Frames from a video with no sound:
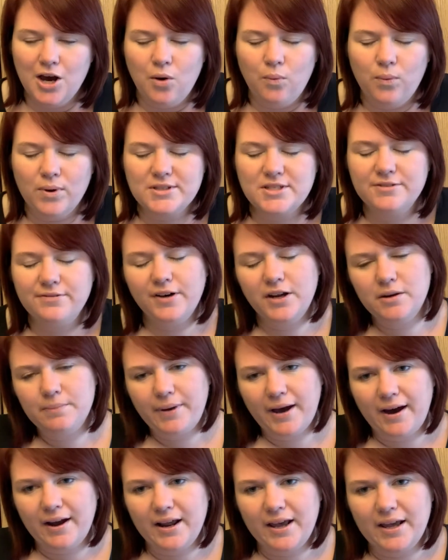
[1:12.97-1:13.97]
What's fun
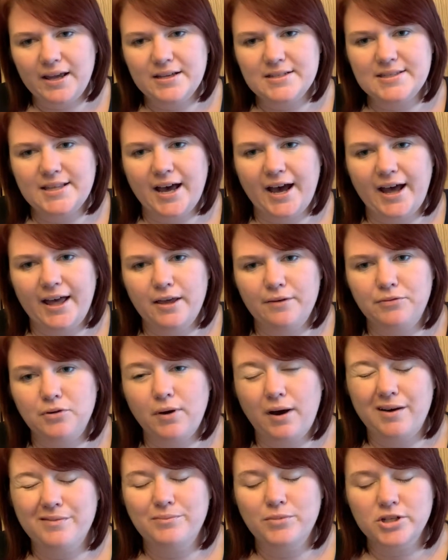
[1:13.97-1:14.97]
about it is that if you
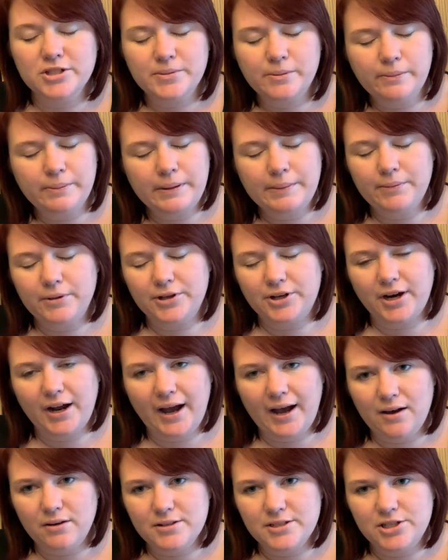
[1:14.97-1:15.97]
have multiple people in your
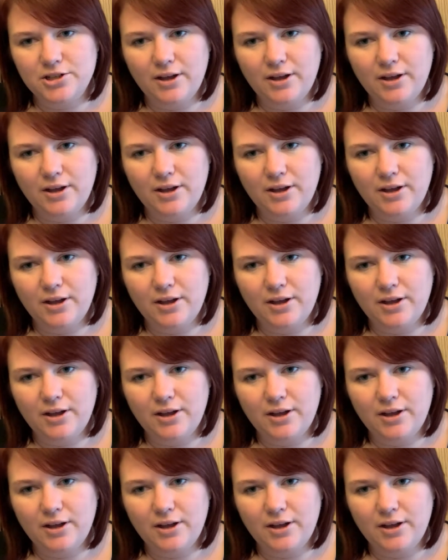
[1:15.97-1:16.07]
house,